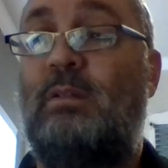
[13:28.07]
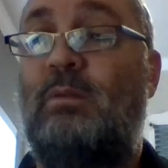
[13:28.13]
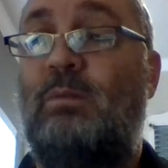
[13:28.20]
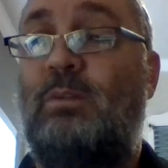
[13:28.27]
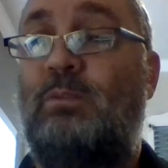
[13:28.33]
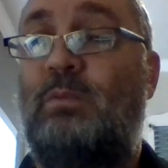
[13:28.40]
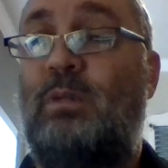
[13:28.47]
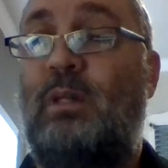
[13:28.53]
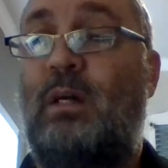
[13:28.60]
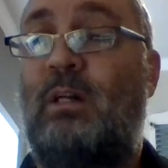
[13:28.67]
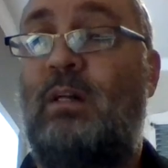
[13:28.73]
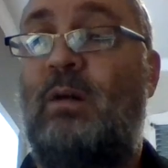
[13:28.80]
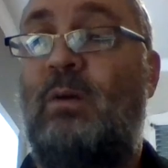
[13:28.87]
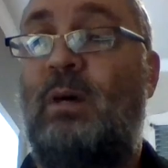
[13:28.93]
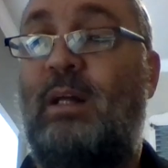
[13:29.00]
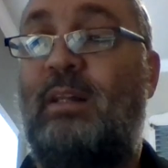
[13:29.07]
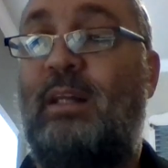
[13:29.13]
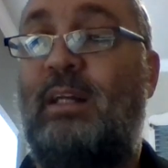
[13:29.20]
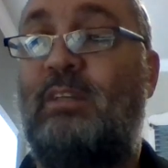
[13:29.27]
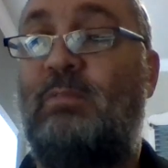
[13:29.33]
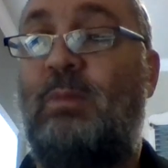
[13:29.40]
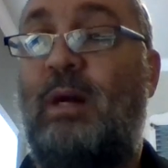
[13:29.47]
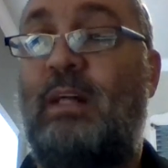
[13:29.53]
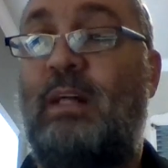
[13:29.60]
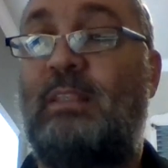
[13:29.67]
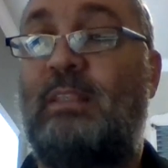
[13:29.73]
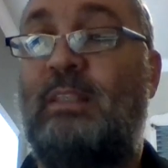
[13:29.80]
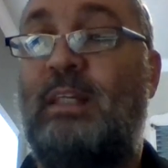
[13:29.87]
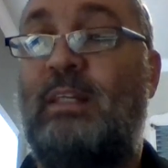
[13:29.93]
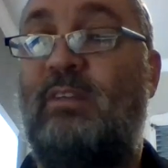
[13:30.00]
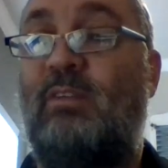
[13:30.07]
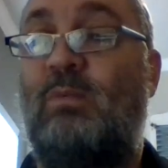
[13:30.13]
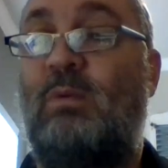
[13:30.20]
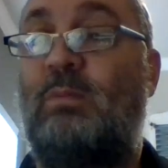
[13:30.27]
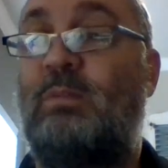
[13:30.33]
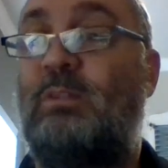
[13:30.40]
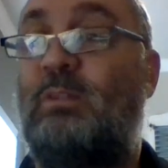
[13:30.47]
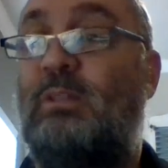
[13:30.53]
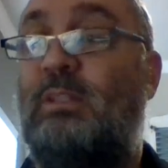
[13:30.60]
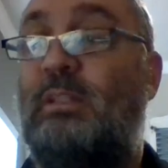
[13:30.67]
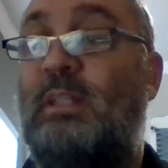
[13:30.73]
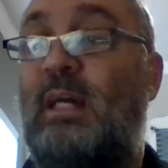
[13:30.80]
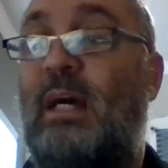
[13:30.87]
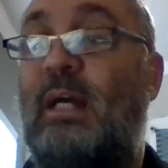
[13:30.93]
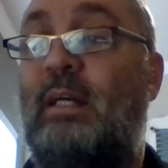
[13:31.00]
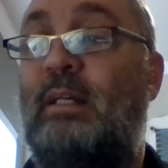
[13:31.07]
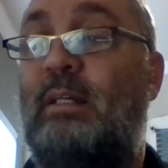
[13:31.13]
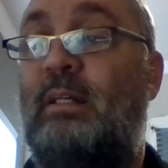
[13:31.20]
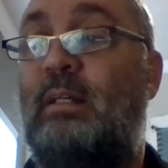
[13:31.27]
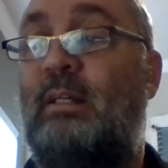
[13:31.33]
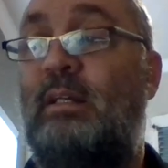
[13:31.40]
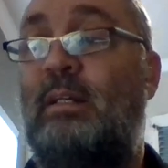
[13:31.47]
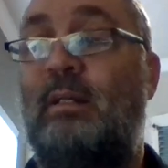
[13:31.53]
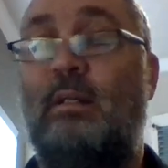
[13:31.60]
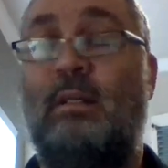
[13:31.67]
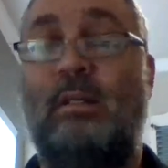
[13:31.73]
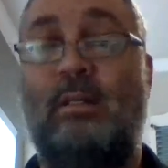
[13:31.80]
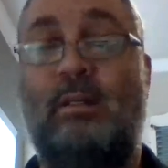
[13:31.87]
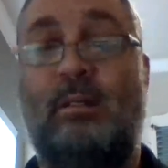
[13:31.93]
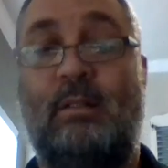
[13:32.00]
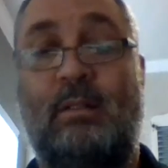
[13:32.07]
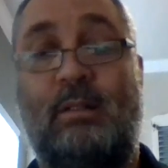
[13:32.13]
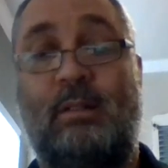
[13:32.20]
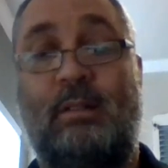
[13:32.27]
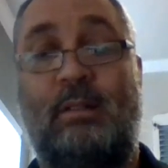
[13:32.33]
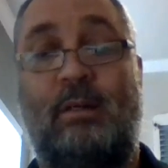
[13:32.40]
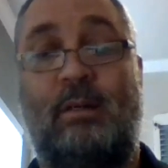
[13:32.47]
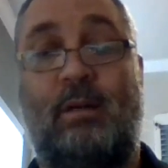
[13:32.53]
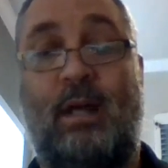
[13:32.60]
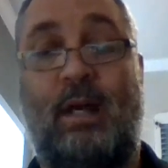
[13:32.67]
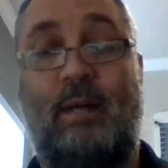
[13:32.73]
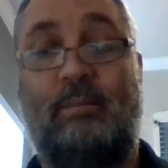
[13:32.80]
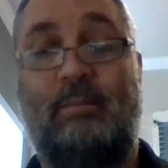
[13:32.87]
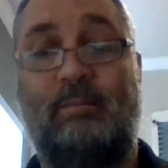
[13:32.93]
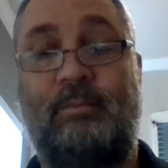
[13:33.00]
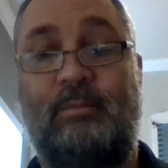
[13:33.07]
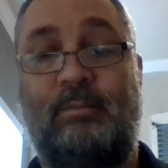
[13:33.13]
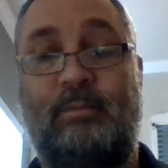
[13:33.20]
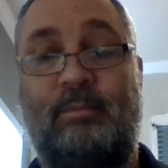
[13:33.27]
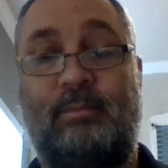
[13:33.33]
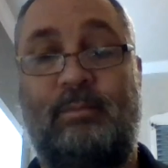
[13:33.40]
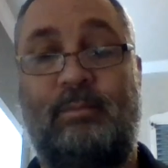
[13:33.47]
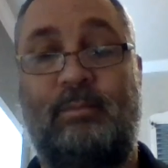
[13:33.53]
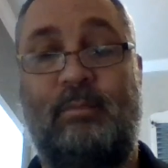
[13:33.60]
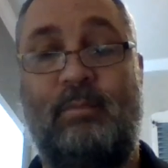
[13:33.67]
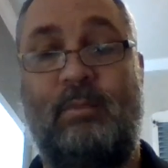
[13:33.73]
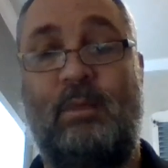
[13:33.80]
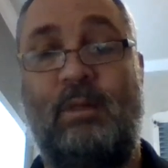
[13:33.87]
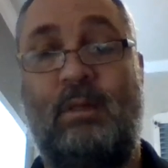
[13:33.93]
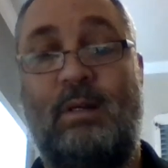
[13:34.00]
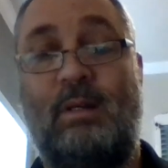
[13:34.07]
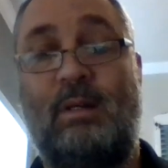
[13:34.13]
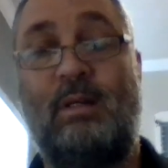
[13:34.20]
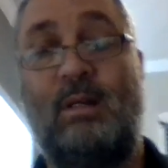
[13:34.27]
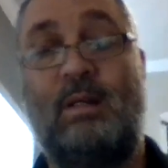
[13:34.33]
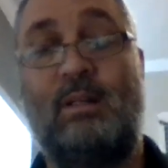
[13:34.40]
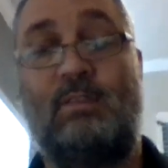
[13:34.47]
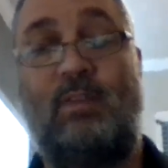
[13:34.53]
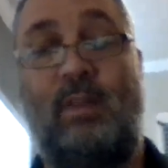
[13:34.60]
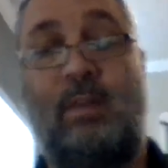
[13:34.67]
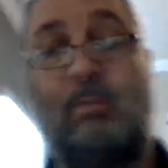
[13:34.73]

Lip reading: Which one? I think it's practice 10 is the one we're doing today. Okay. So the